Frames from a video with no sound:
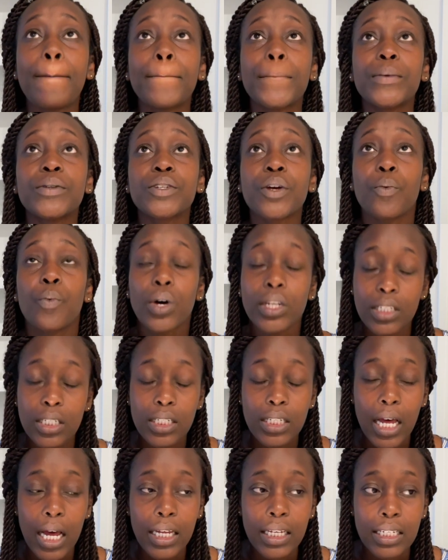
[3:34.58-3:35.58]
So once
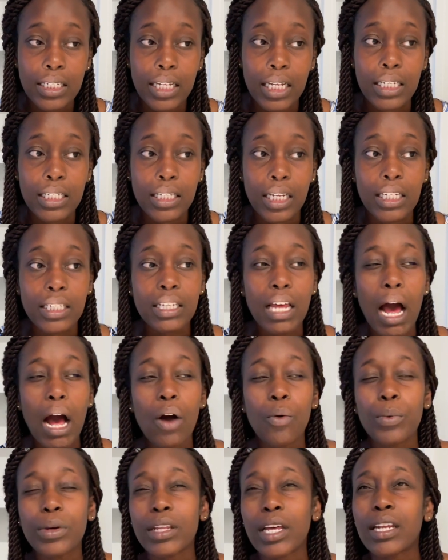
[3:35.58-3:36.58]
that is then sent
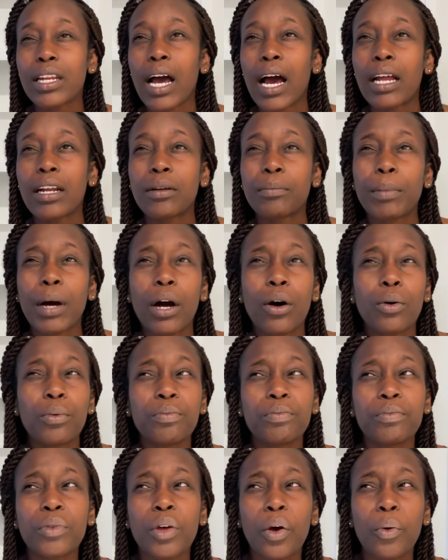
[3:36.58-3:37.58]
out, we then had
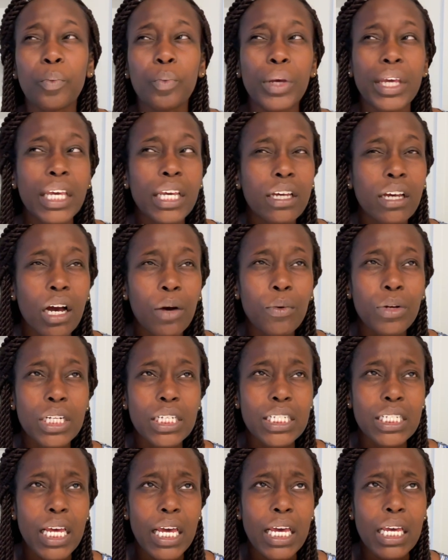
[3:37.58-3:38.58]
about a week,
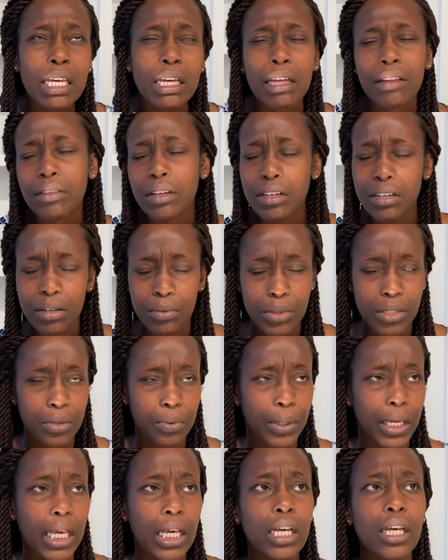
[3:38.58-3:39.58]
I think it was a
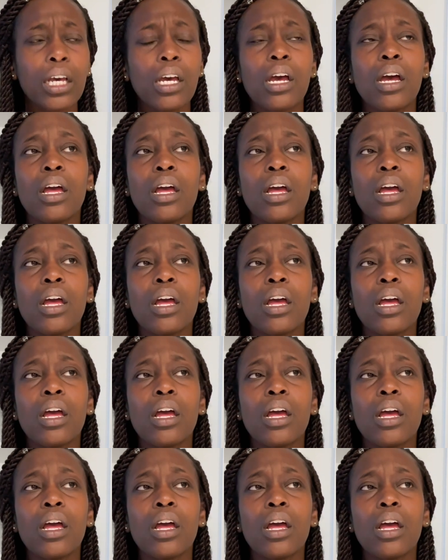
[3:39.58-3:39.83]
week,